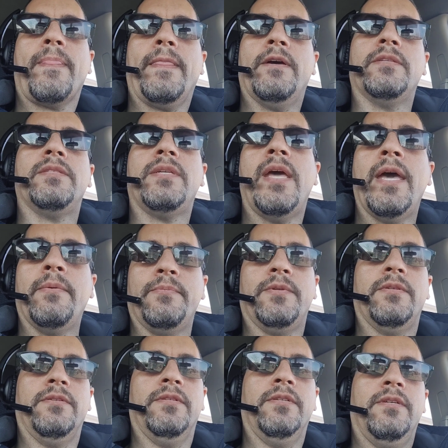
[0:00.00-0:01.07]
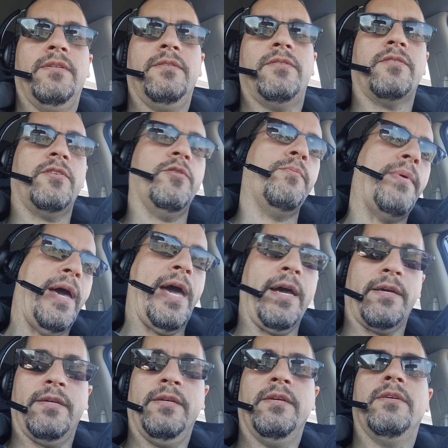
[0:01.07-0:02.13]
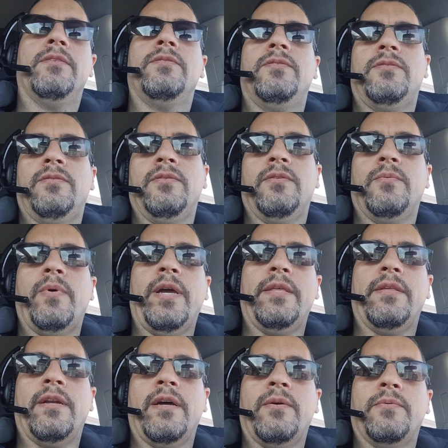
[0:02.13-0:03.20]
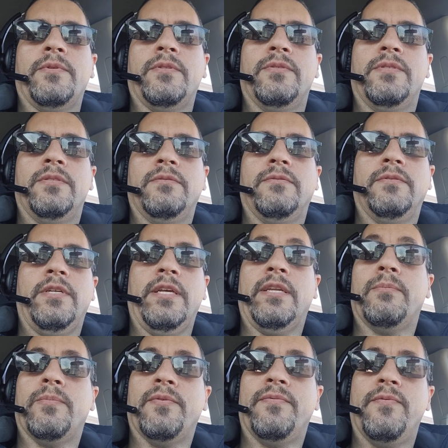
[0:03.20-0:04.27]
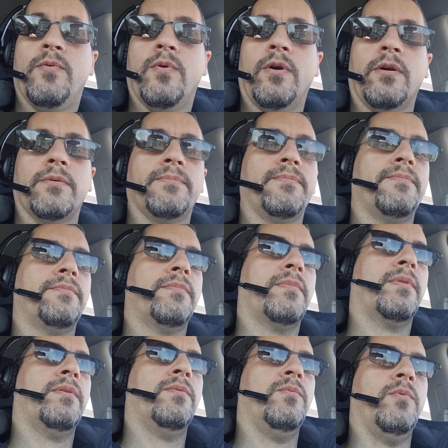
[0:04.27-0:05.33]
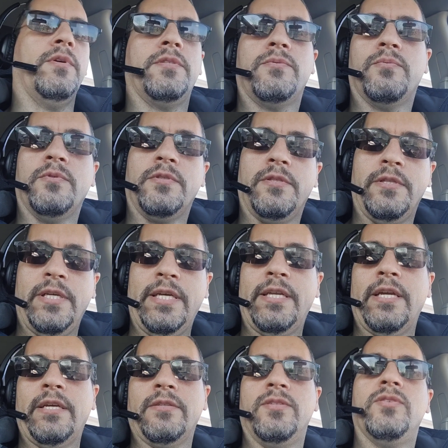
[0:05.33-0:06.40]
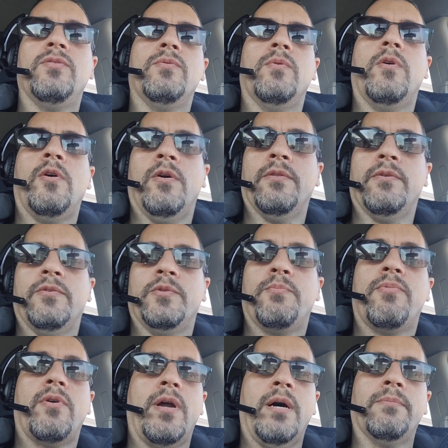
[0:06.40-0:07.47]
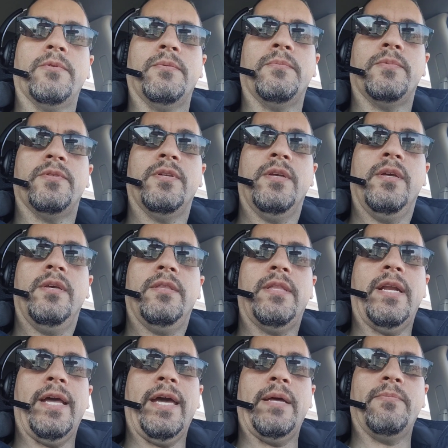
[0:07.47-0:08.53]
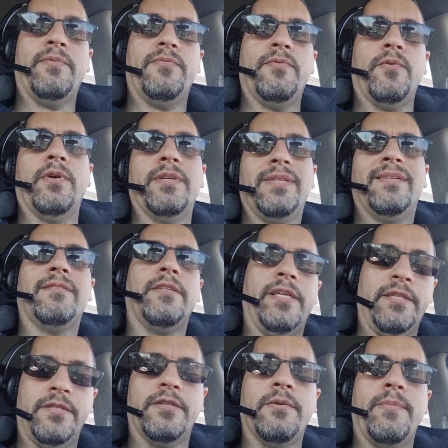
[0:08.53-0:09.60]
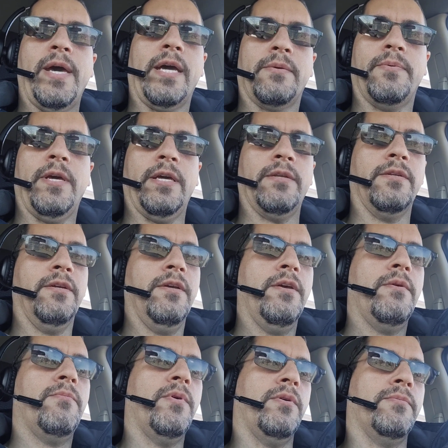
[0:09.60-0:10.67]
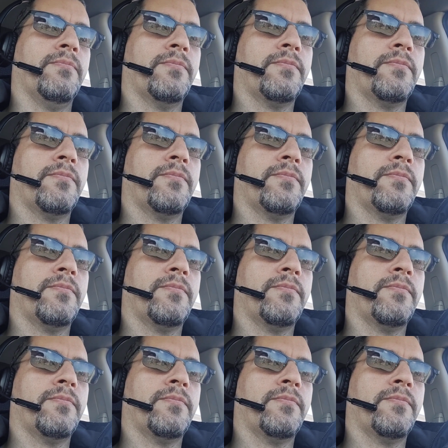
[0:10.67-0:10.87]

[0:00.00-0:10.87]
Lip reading: attempt to go back to the way that I was eating before, which was leading to all those problems that I had before? It didn't lead to the back pain, but